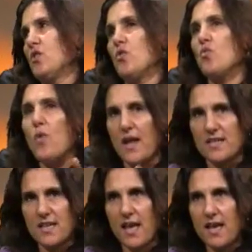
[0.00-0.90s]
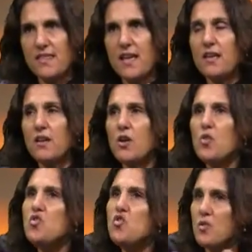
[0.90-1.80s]
one day, then
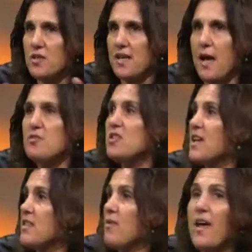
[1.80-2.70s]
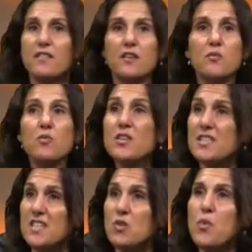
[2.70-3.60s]
you could come together as a
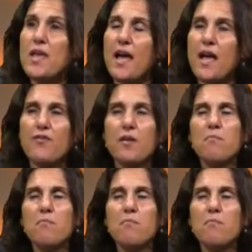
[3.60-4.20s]
community. We've got